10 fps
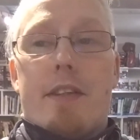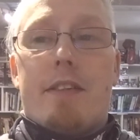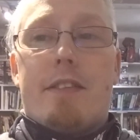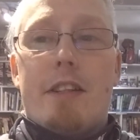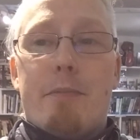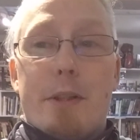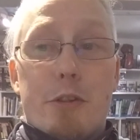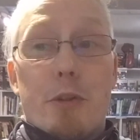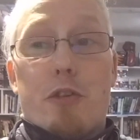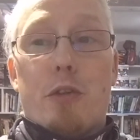and they've been
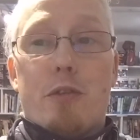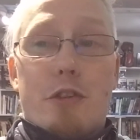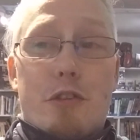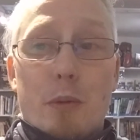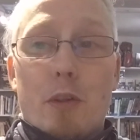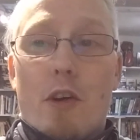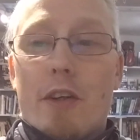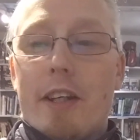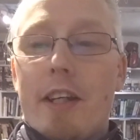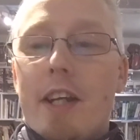doing so for so
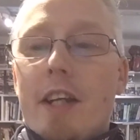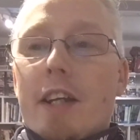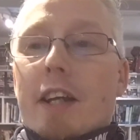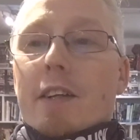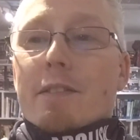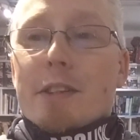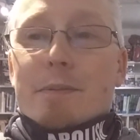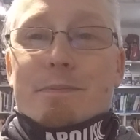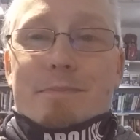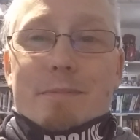long that
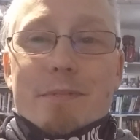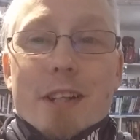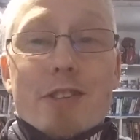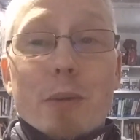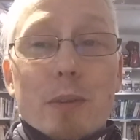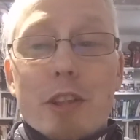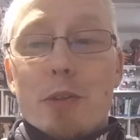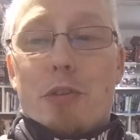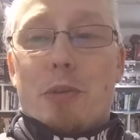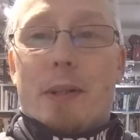they're totally
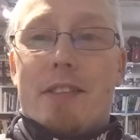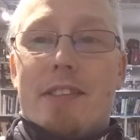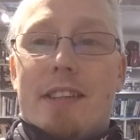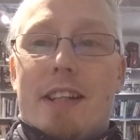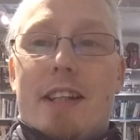used to it.